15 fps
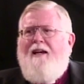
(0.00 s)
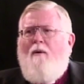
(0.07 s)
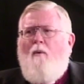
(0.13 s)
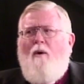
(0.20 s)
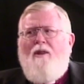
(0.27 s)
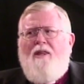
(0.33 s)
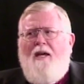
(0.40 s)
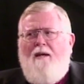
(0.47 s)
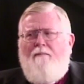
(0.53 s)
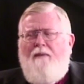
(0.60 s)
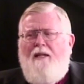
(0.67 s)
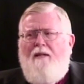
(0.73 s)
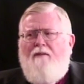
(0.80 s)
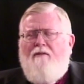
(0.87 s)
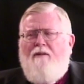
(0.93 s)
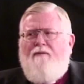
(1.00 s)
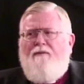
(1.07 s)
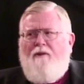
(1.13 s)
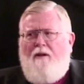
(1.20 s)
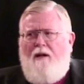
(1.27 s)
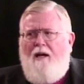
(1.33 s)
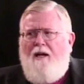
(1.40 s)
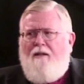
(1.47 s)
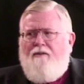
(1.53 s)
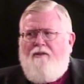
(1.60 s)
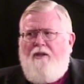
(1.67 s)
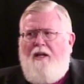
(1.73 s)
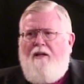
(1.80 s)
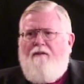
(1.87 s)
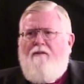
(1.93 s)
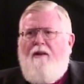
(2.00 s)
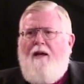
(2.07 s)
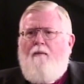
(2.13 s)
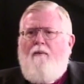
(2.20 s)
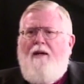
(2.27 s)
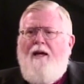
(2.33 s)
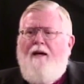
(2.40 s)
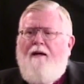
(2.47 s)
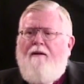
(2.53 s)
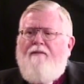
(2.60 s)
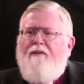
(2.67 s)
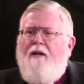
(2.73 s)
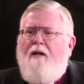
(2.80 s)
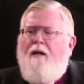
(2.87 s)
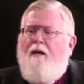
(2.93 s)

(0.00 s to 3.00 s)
What that means is for us is that we have